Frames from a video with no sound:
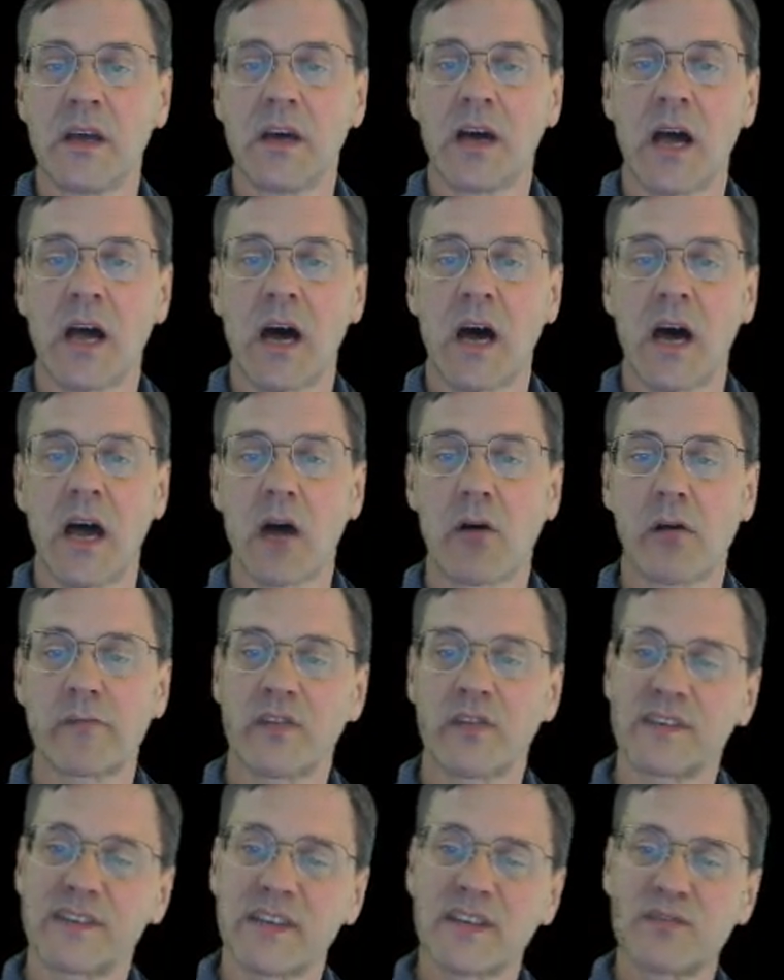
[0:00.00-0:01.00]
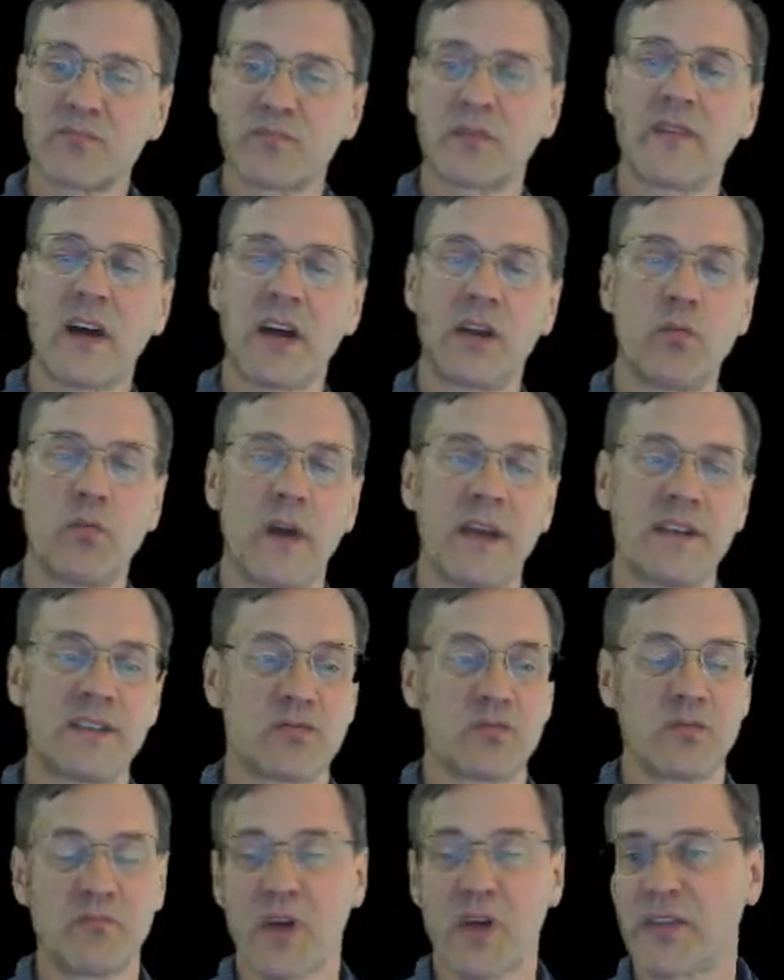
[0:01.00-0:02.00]
However, it doesn't provide a way
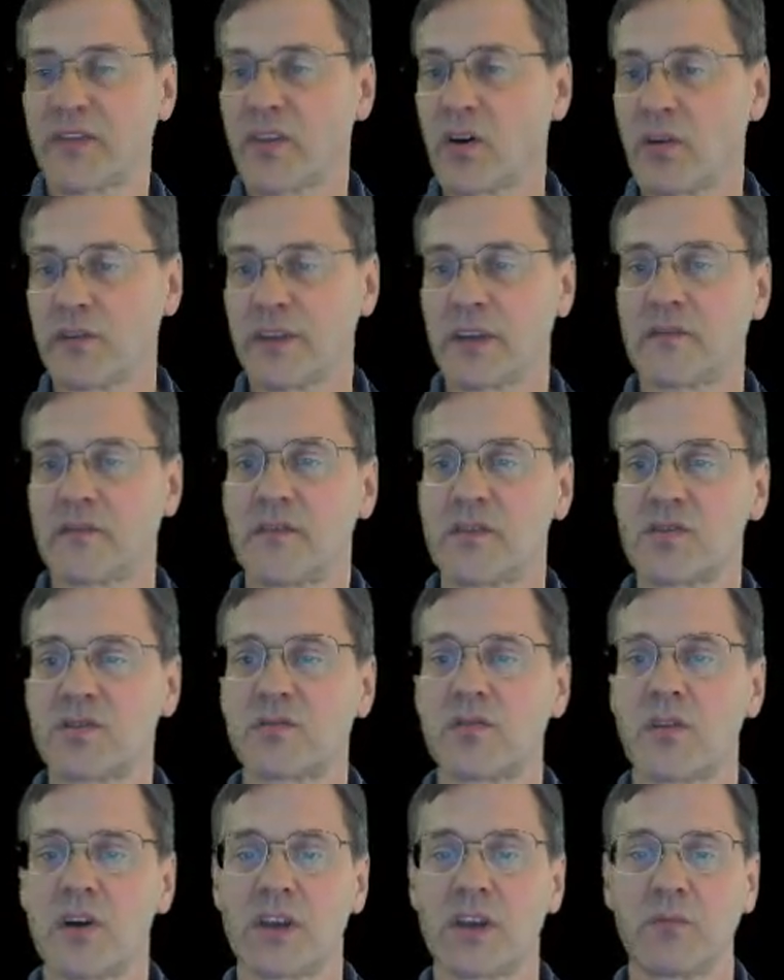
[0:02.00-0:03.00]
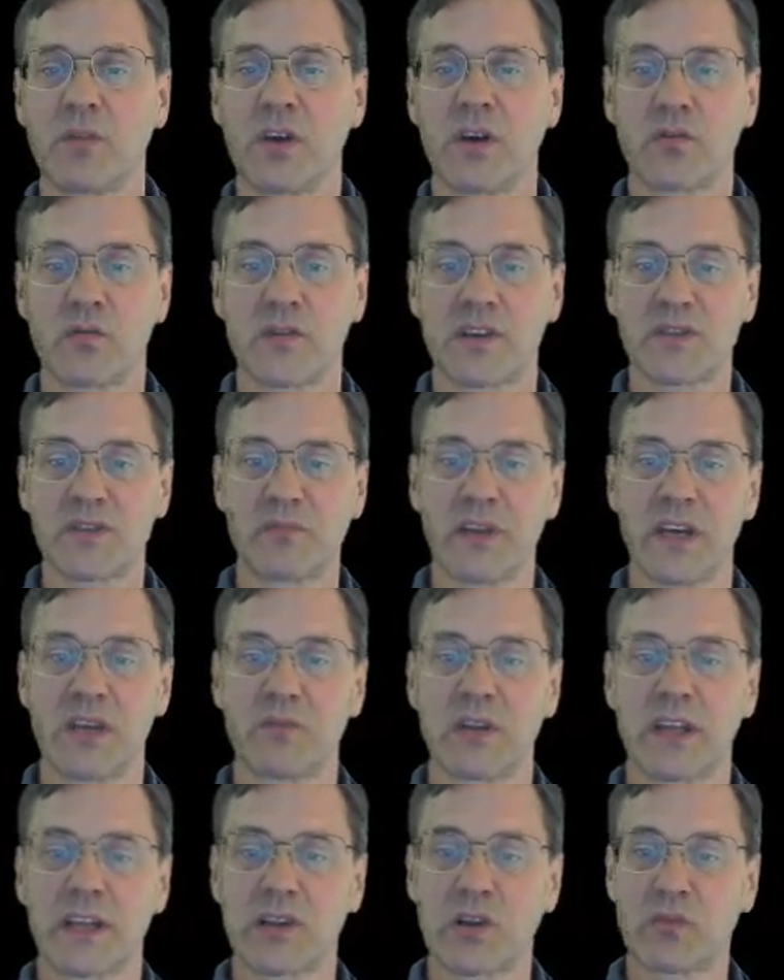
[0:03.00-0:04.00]
to rebut the Haldane-Fisher argument or explain
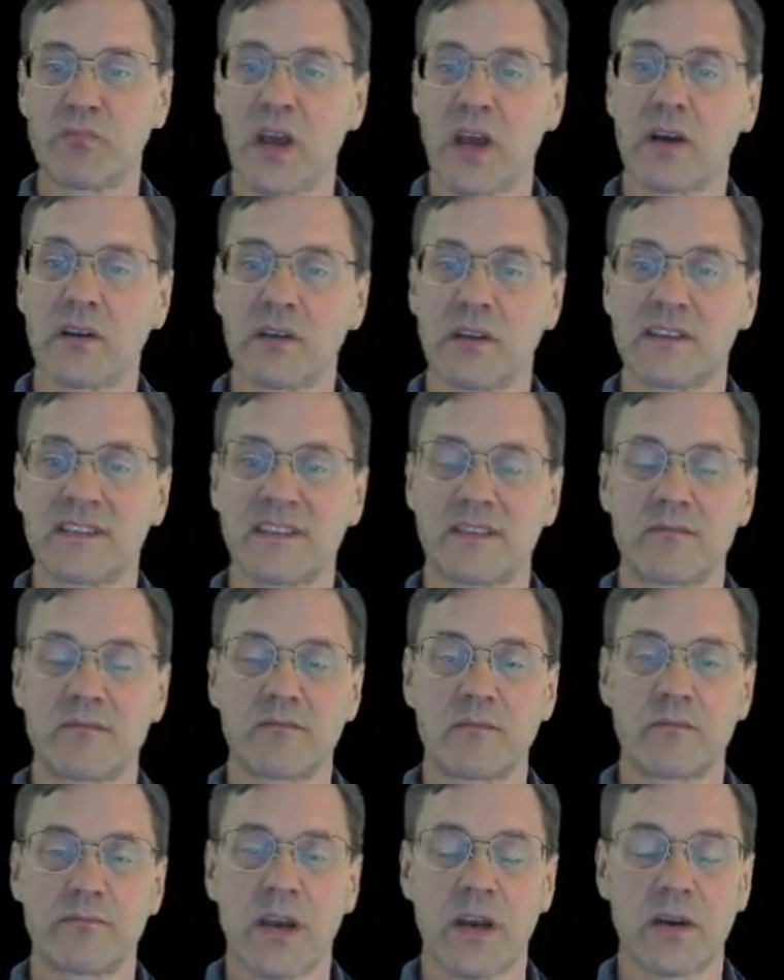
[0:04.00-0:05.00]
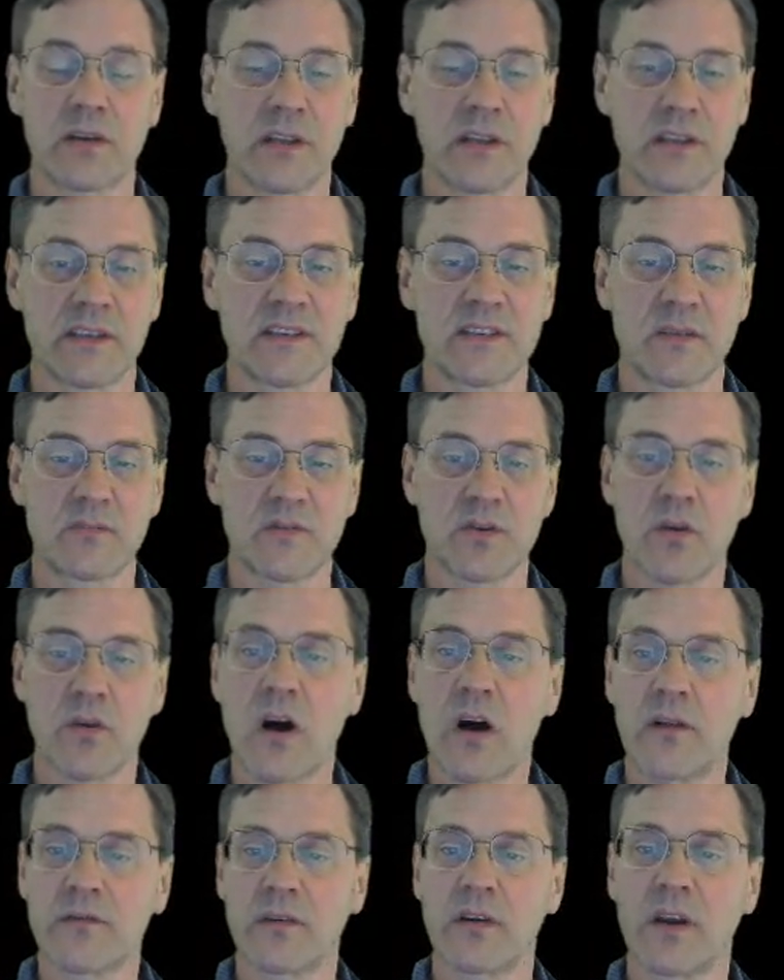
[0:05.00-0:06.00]
molecular parallelisms or
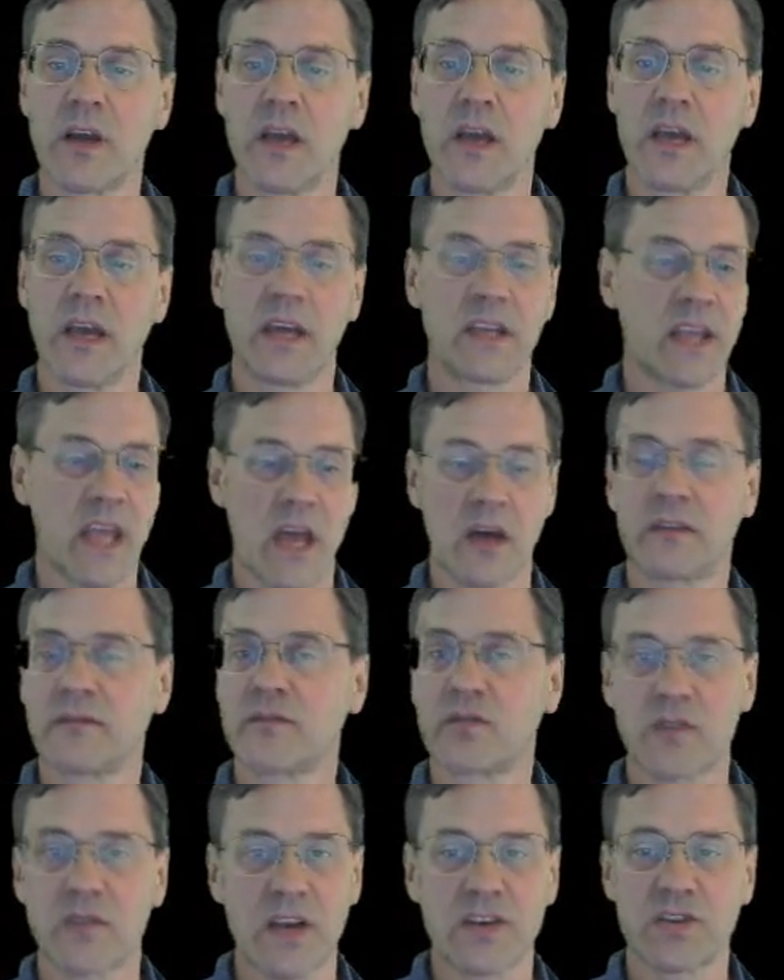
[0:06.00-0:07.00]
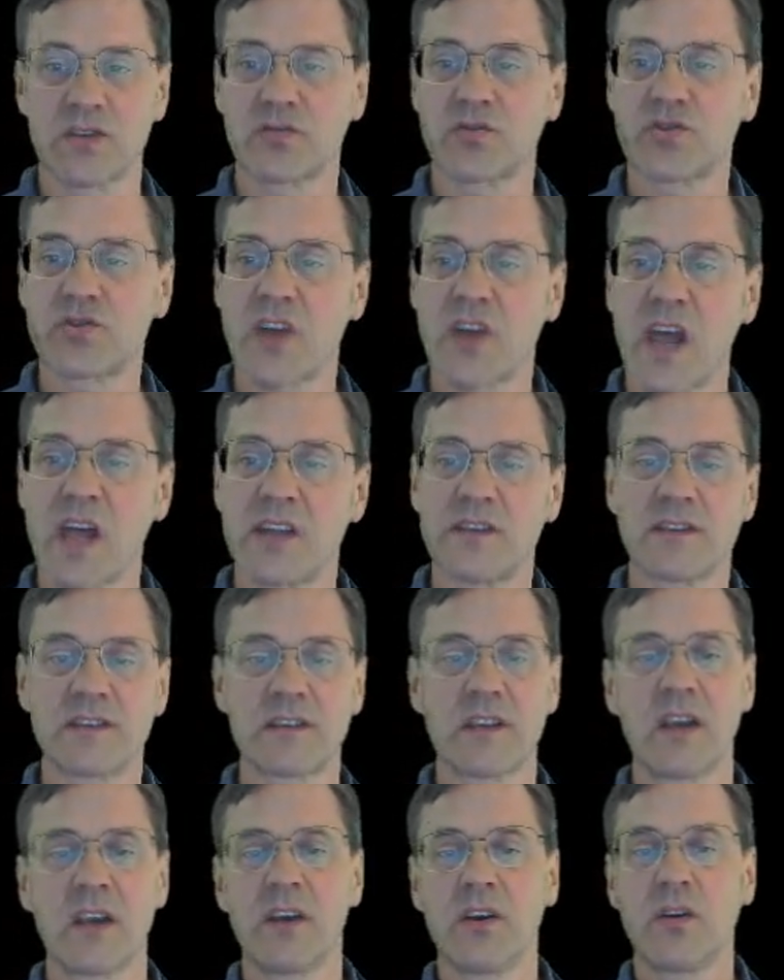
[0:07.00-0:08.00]
offer an account of directional
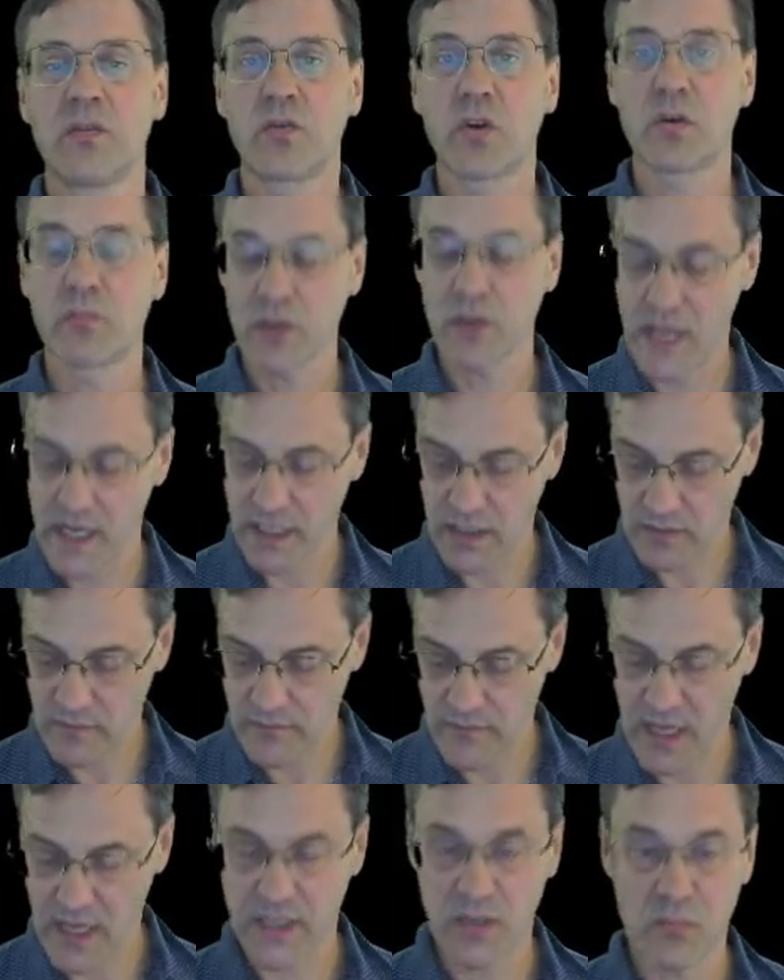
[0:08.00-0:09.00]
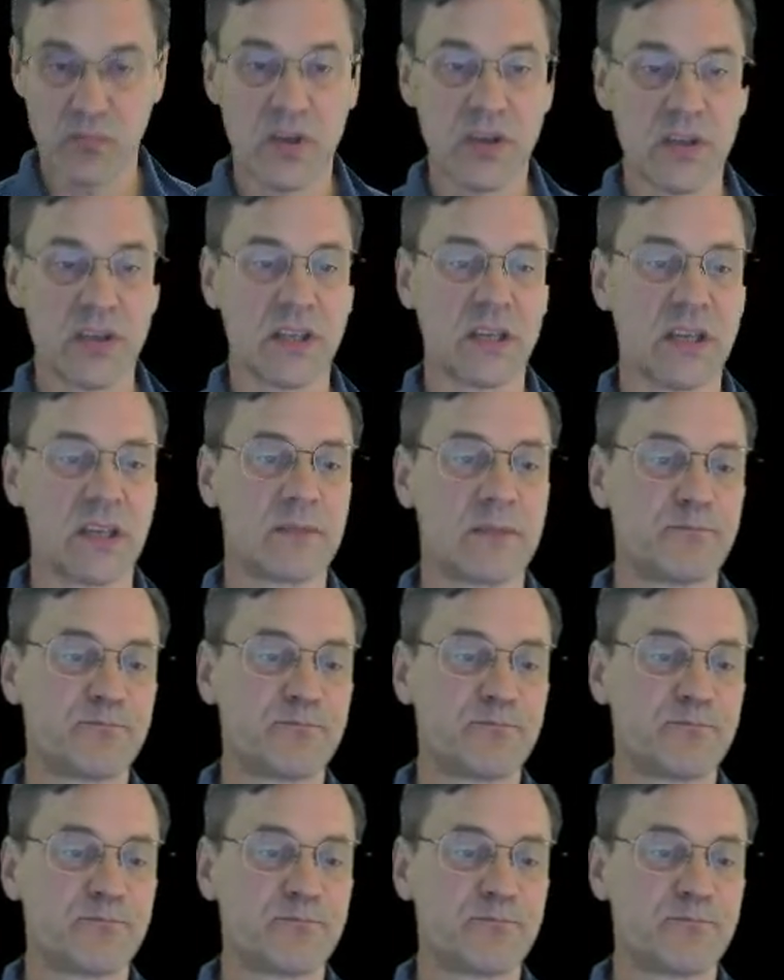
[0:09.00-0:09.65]
trends or molecular findability.